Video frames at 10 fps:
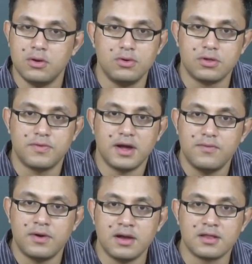you know, who's very,
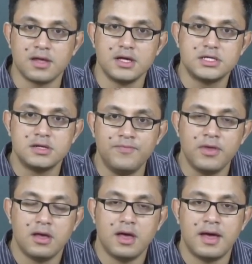very assertive
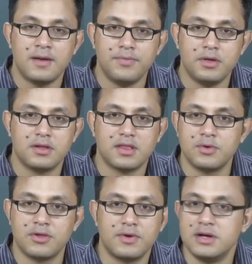and uh,
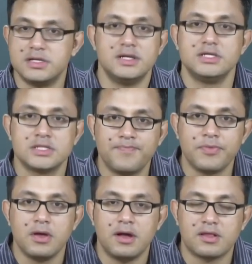someone who's very
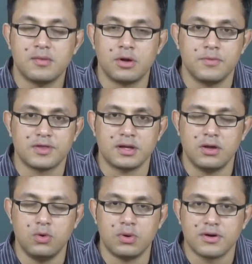intelligent and someone obviously
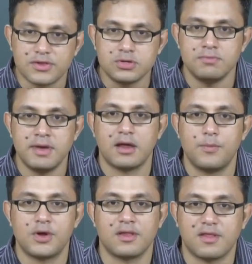who wants to make her
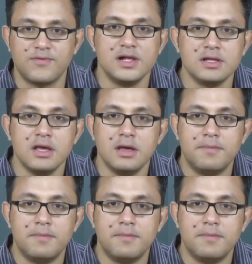presence felt.